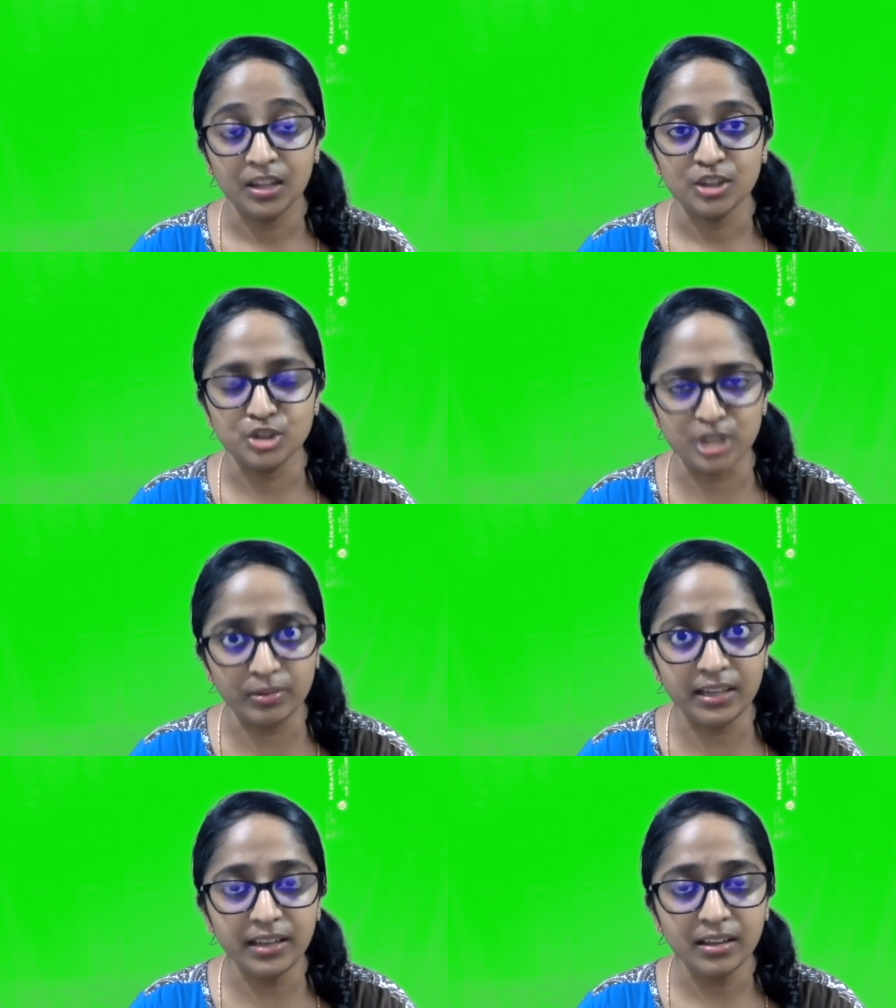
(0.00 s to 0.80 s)

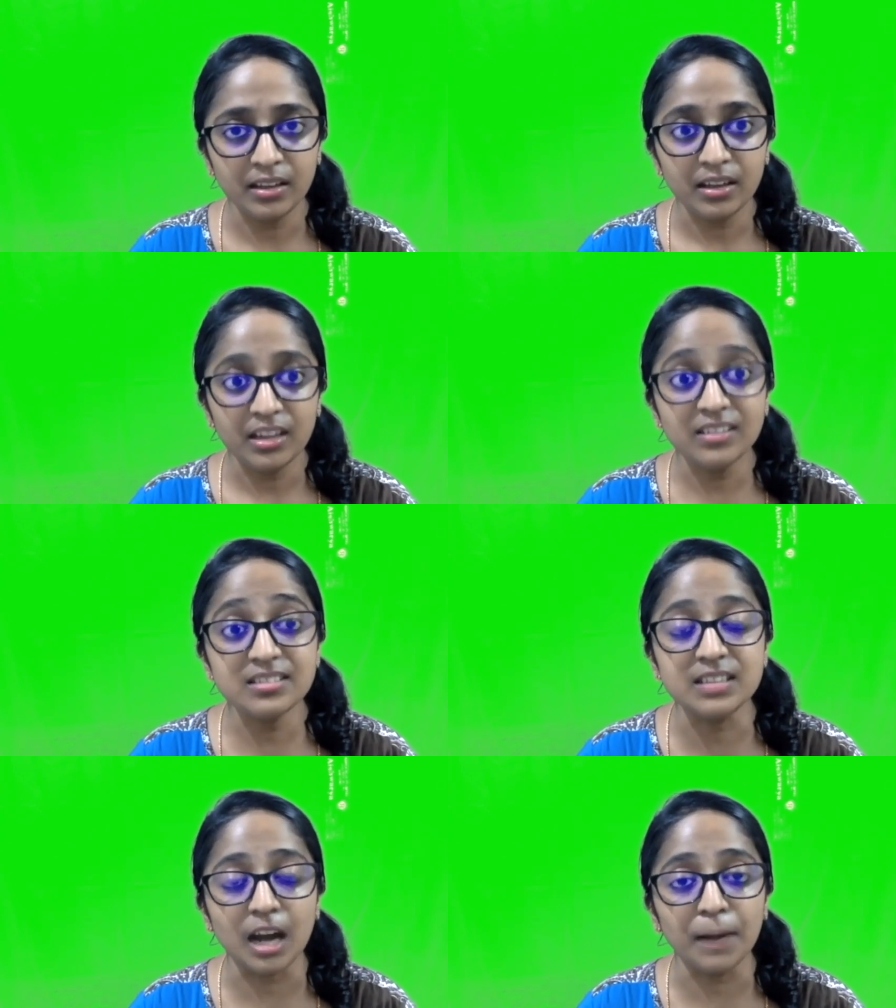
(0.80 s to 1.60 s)
Generally, it is
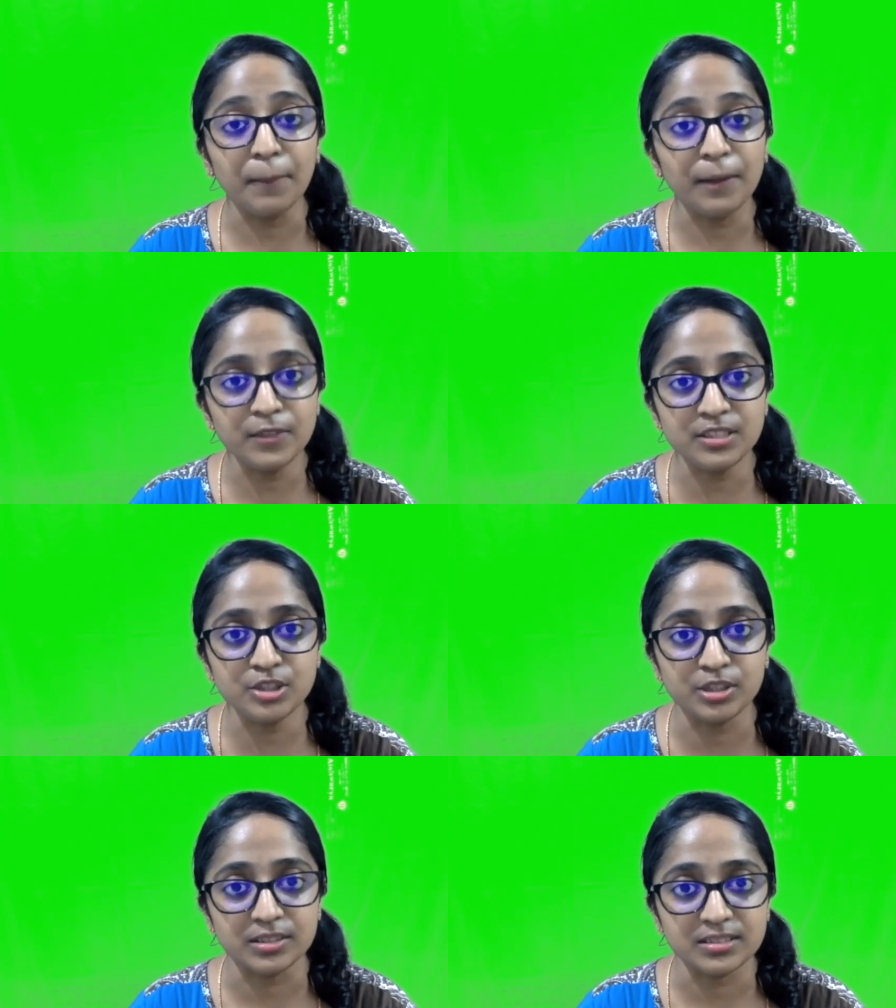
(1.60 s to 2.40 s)
done by
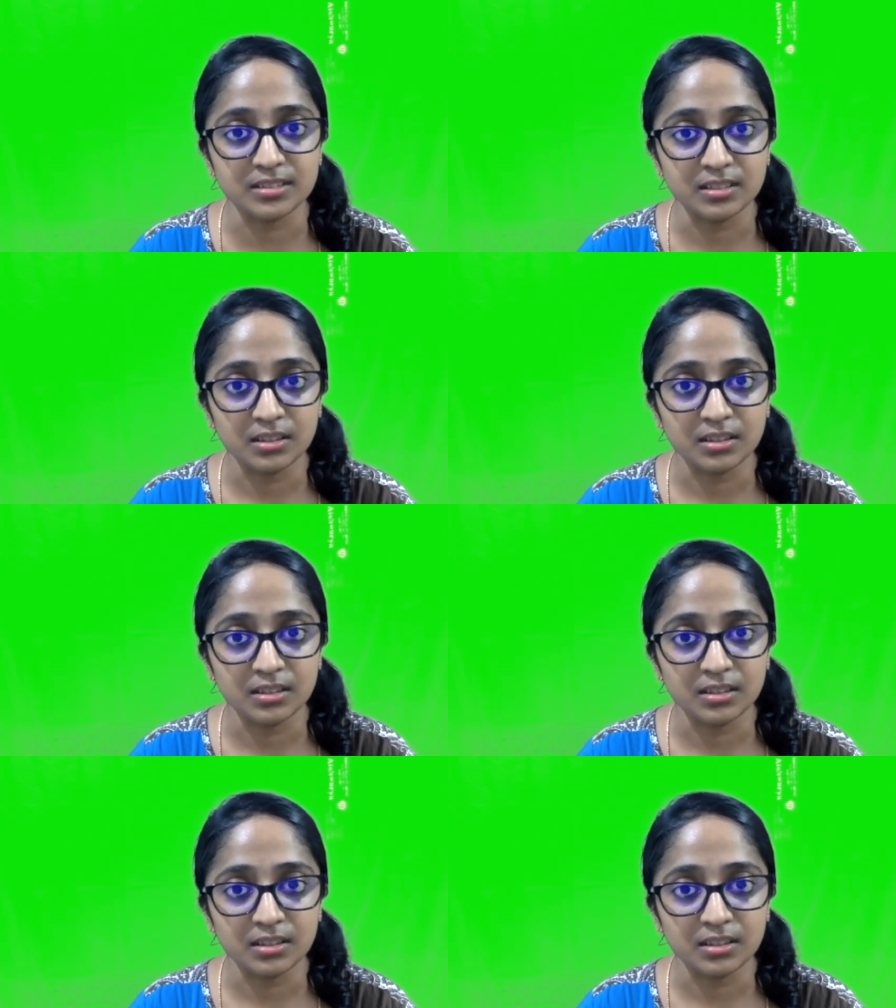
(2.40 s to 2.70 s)
physicians.